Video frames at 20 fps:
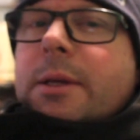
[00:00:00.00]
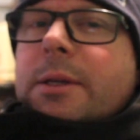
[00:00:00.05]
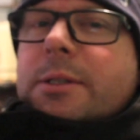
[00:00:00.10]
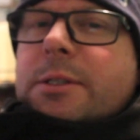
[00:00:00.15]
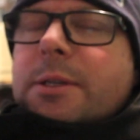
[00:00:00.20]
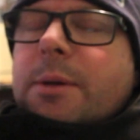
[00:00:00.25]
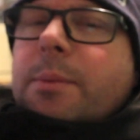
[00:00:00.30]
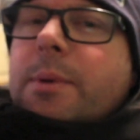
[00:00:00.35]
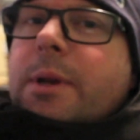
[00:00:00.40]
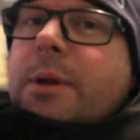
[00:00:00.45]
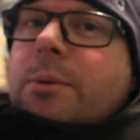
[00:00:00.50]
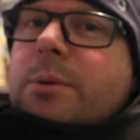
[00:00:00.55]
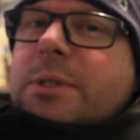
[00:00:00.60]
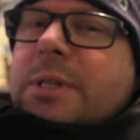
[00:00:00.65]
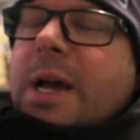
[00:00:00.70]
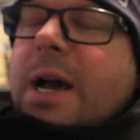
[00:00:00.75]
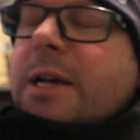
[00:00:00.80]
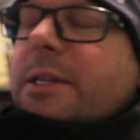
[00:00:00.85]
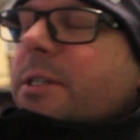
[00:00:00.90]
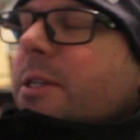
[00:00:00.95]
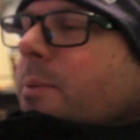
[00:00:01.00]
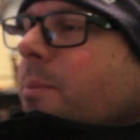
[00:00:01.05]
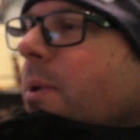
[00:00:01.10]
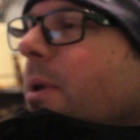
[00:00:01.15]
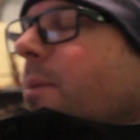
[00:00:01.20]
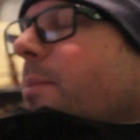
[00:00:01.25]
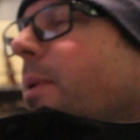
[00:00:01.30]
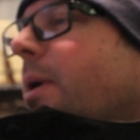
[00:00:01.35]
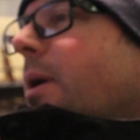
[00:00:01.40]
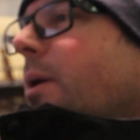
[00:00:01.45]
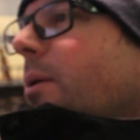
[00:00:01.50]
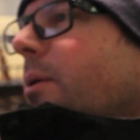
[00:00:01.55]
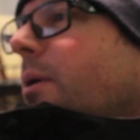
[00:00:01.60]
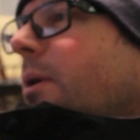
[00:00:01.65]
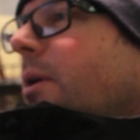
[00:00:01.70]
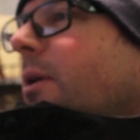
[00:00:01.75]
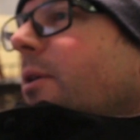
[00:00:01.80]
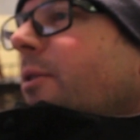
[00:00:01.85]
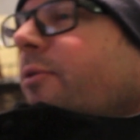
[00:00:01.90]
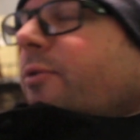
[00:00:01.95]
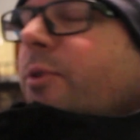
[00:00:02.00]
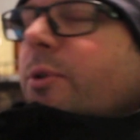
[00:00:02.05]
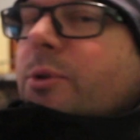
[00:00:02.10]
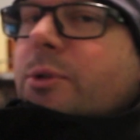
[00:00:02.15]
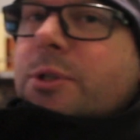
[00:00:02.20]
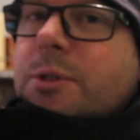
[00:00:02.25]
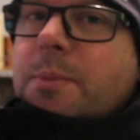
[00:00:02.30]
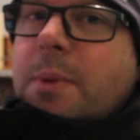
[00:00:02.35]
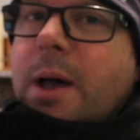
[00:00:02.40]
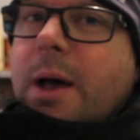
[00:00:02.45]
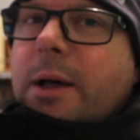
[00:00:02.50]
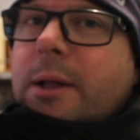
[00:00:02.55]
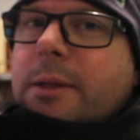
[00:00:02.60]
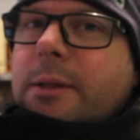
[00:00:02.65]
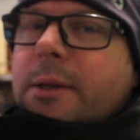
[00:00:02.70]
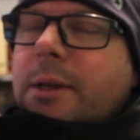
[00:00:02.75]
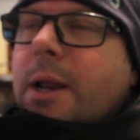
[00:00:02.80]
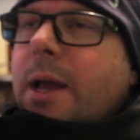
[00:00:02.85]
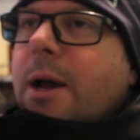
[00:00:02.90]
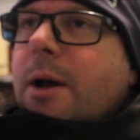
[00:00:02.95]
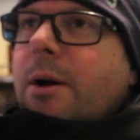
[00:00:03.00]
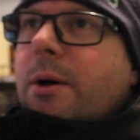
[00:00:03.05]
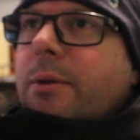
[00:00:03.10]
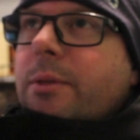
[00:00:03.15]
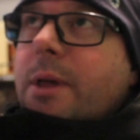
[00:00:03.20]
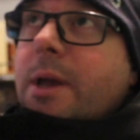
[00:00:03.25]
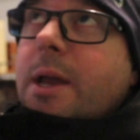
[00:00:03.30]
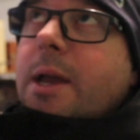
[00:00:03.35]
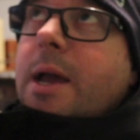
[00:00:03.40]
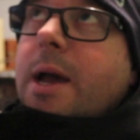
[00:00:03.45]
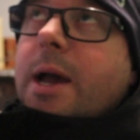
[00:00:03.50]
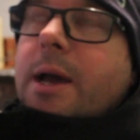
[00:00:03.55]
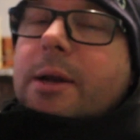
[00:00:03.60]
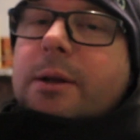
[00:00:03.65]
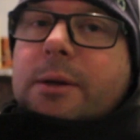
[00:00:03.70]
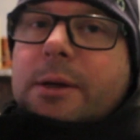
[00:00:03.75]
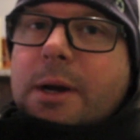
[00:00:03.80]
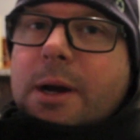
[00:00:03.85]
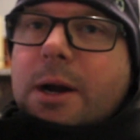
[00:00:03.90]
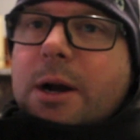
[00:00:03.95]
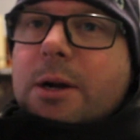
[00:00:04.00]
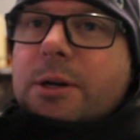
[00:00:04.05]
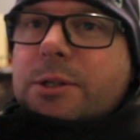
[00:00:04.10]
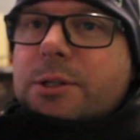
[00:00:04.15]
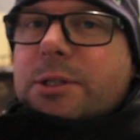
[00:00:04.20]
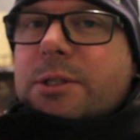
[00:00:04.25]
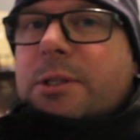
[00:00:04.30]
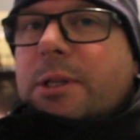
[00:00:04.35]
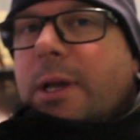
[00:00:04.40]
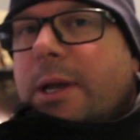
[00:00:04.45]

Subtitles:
Somebody was asking me about fuel smell and how they had a car just